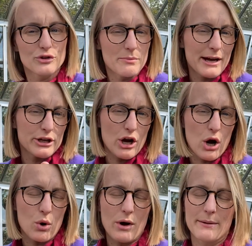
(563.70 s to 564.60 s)
you might
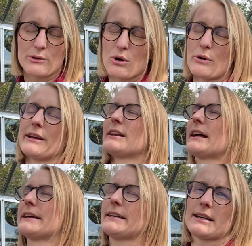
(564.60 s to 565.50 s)
know I'm growing
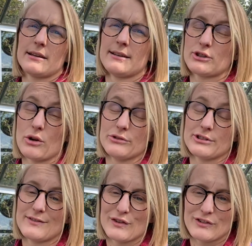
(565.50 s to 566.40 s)
like tons
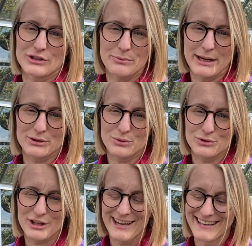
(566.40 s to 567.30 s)
of different
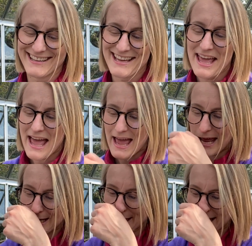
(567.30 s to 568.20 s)
tomatoes
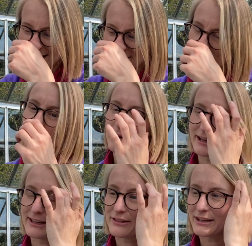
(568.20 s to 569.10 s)
and even though
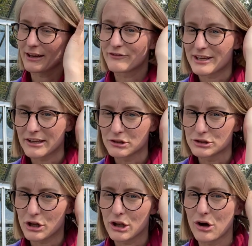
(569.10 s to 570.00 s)
I think I've
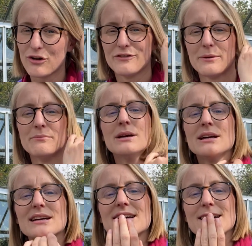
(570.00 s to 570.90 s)
killed a lot of them
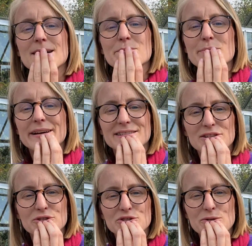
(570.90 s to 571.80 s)
by
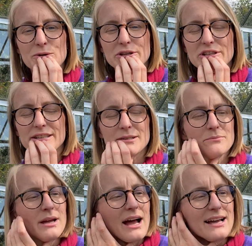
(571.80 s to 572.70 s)
sun scorching them,
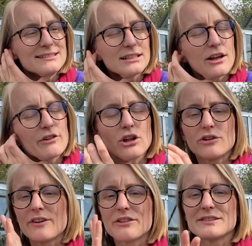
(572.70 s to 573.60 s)
I still have a lot
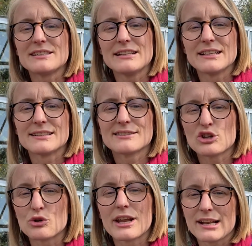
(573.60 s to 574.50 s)
of other seedlings
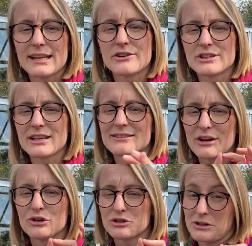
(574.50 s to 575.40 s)
sown at a later date that are
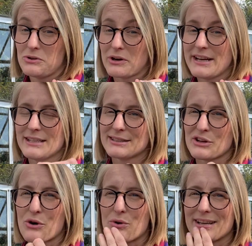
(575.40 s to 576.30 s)
looking great,
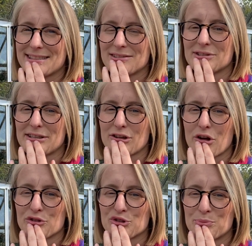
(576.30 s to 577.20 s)
so I still need a lot
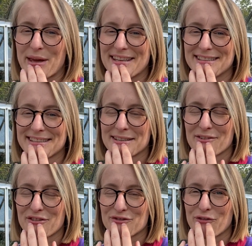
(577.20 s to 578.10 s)
of space
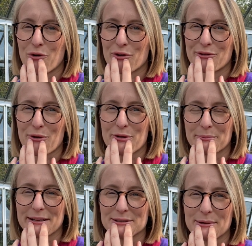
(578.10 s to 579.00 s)
for growing
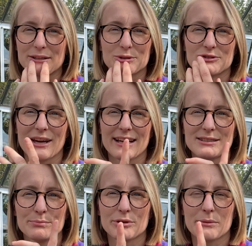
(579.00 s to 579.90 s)
my tomatoes. So I had
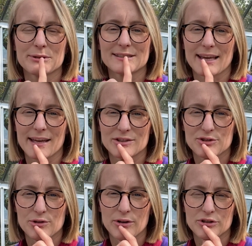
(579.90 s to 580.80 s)
to put up a second
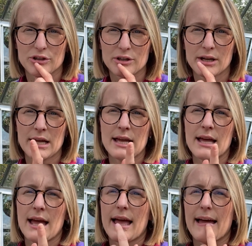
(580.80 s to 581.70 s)
structure,
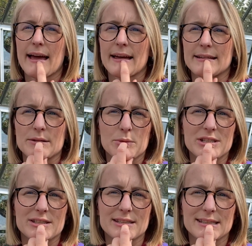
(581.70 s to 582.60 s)
and which
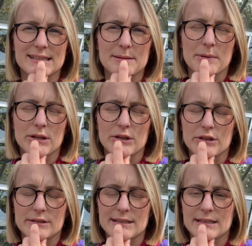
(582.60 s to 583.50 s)
is a
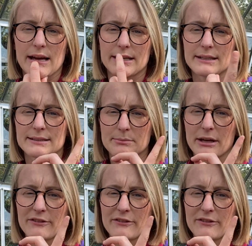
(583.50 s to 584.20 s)
similar design as my